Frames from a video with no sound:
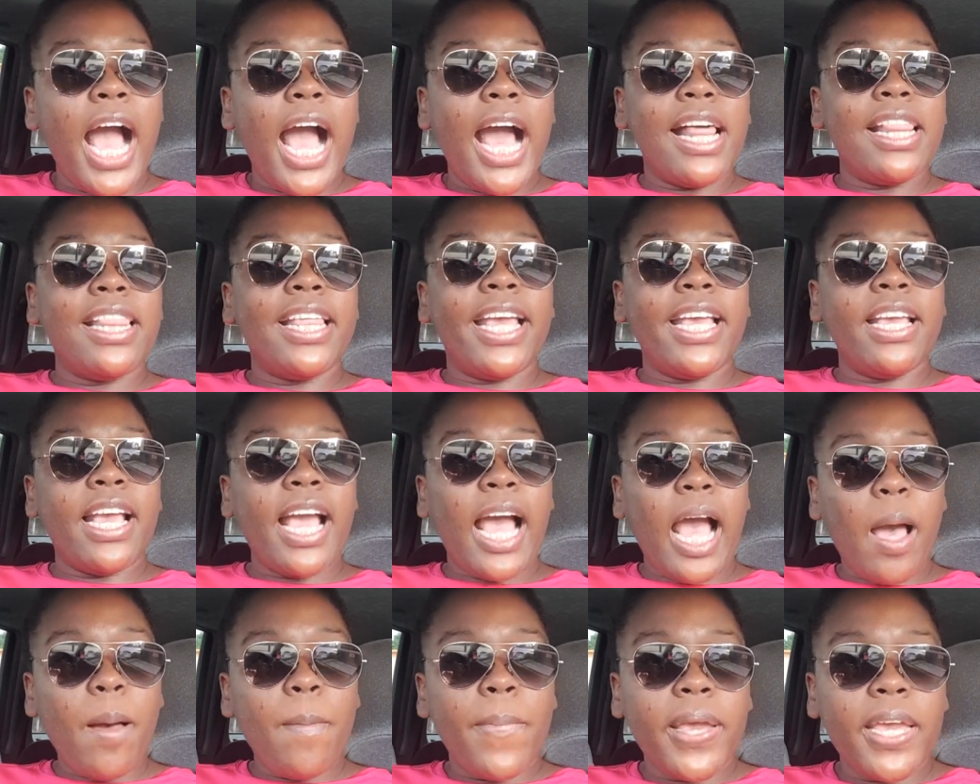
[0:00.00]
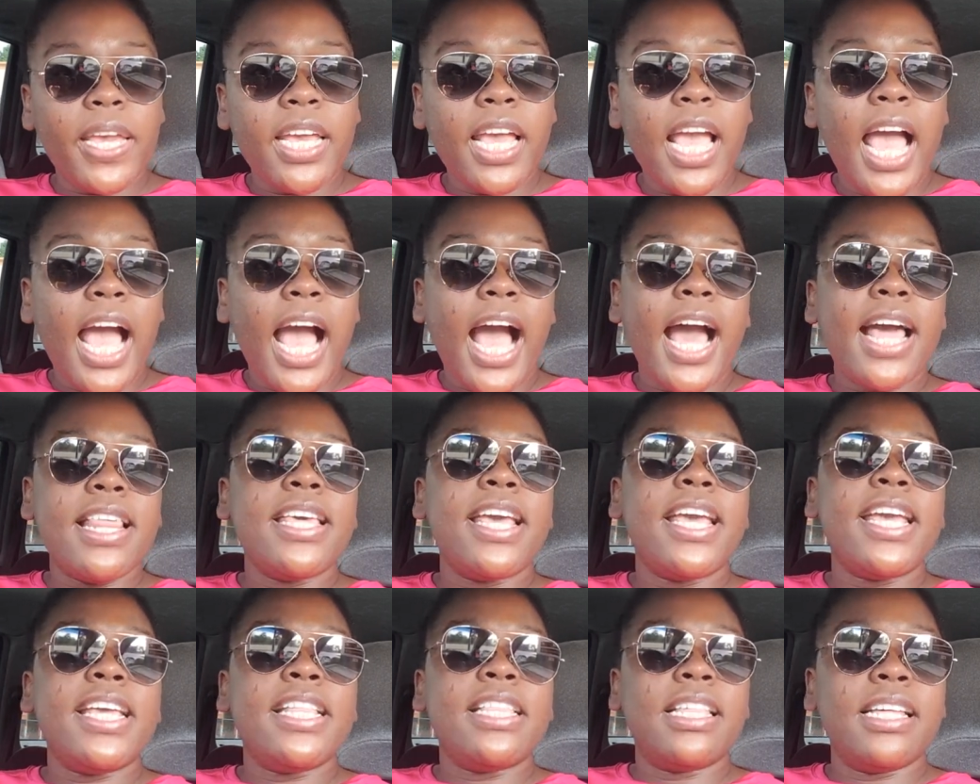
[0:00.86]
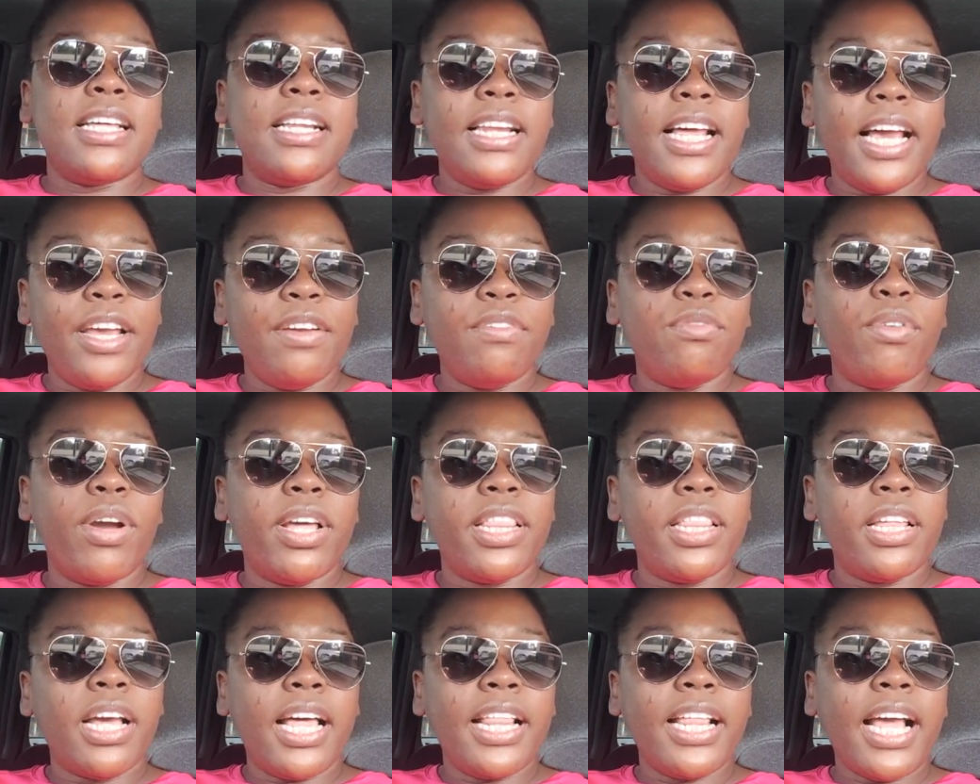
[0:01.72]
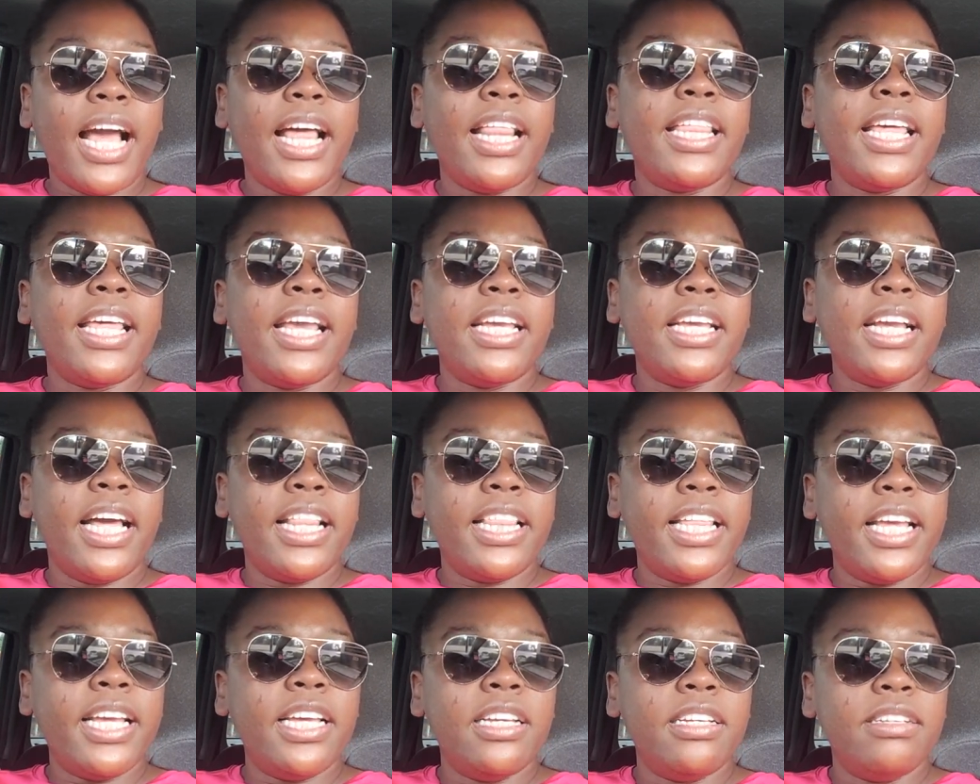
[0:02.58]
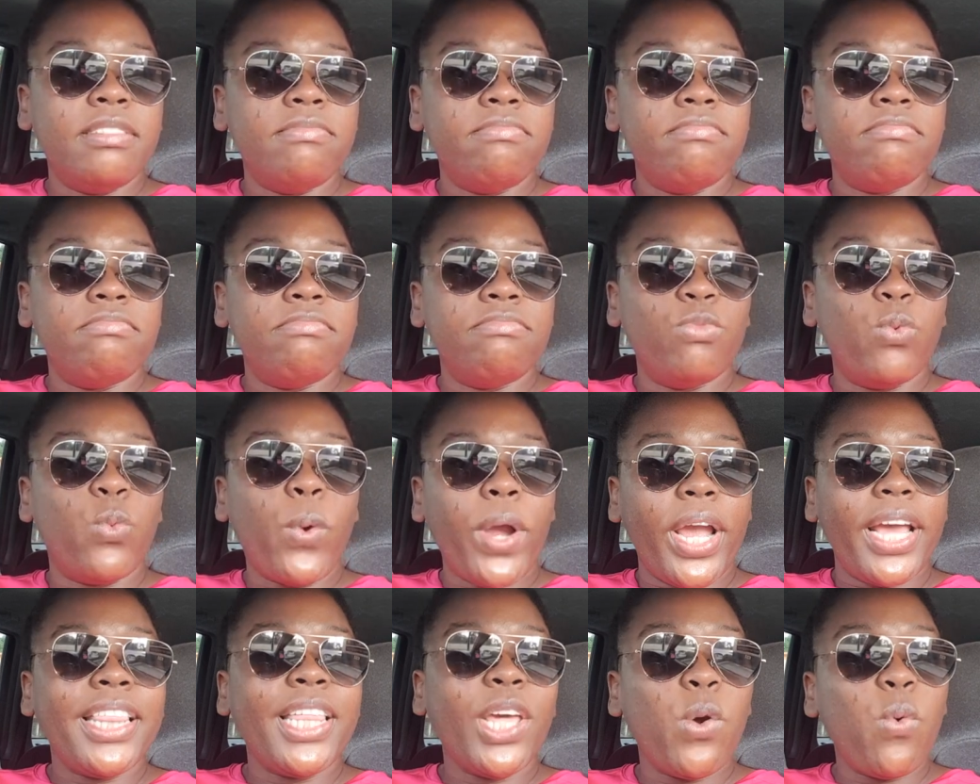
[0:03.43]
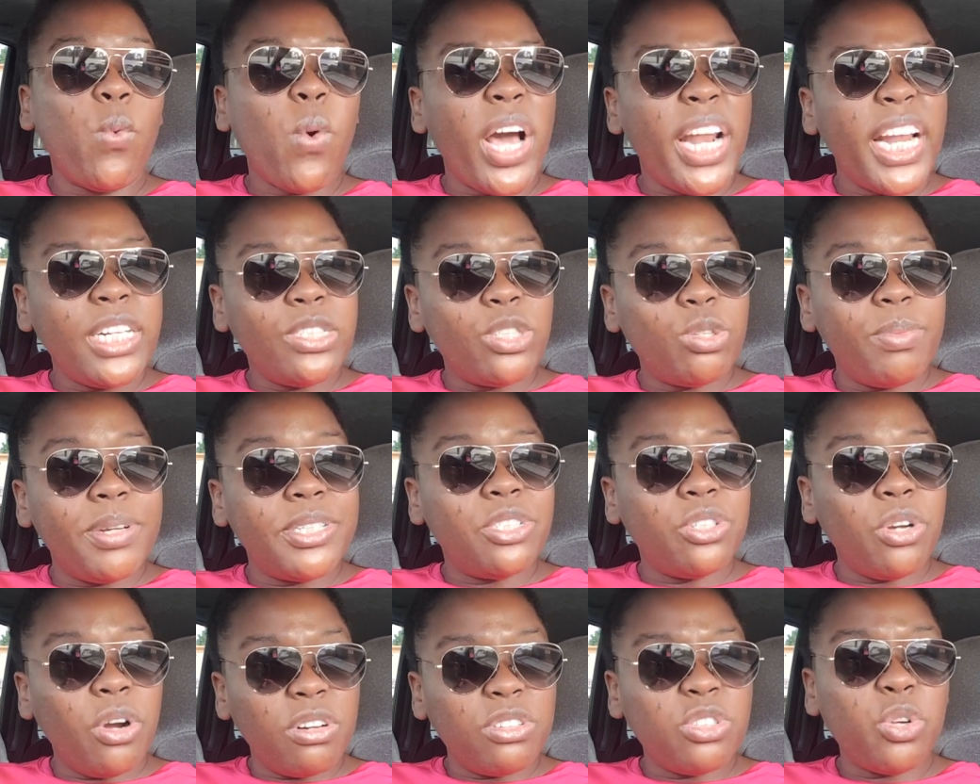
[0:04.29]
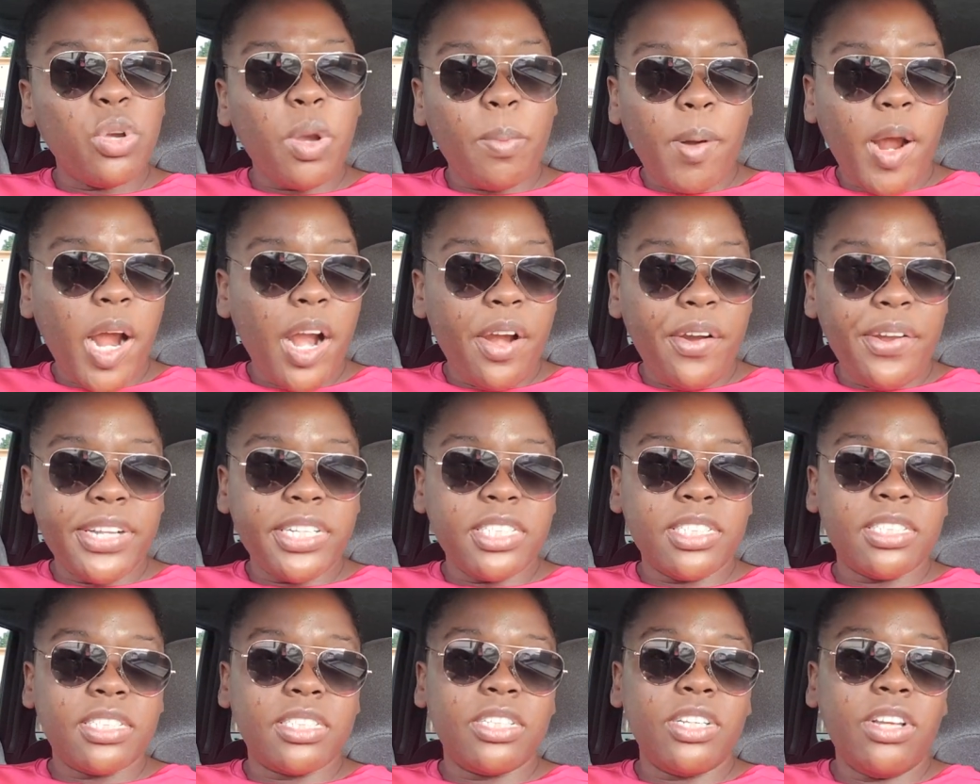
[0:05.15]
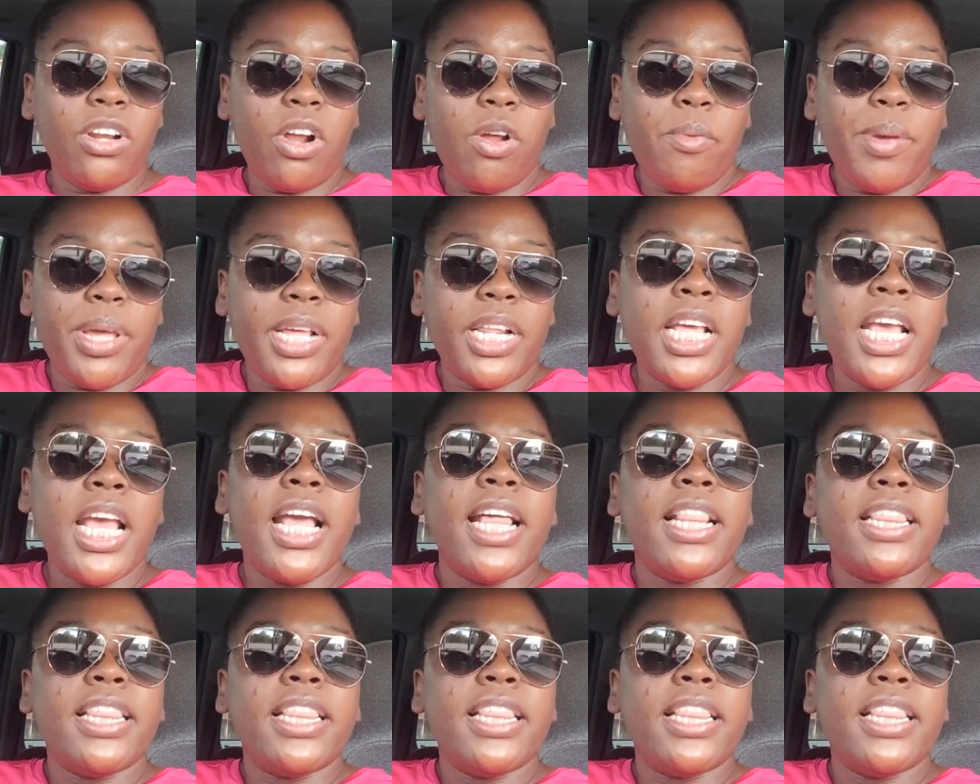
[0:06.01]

Are they happy? Are they in their life where are they where they wanted to be? Talk to your parents. You know what I mean?